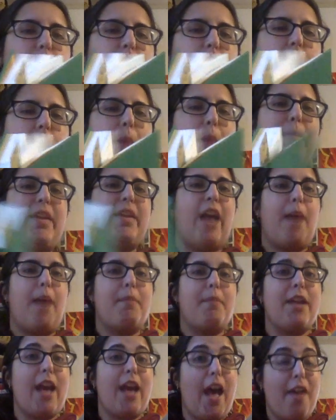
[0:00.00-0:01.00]
But yeah, I'm
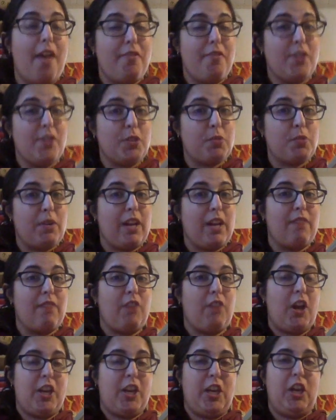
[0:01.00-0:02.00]
going to end this reading
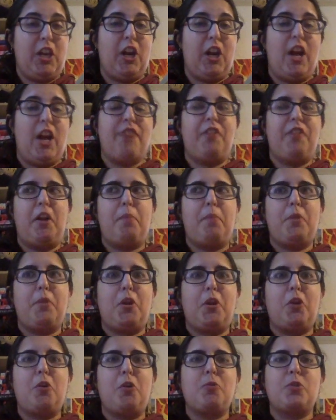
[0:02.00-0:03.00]
vlog here, and then I'm going
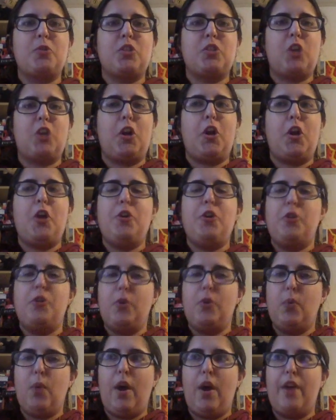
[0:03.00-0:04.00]
to go start a
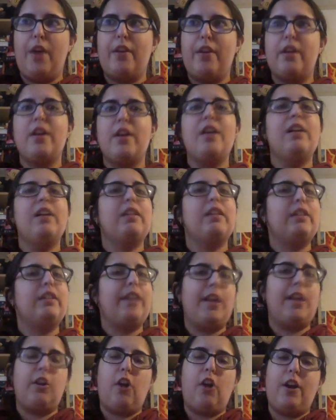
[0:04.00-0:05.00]
new one
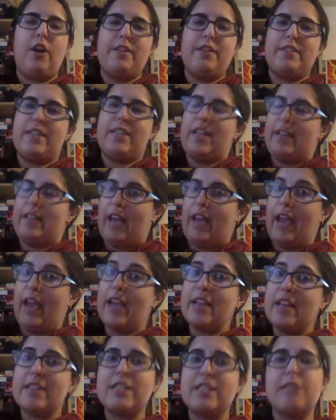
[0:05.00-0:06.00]
later on
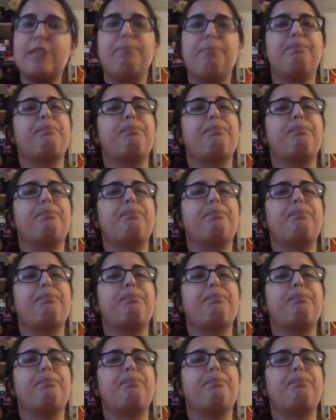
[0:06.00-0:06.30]
tonight.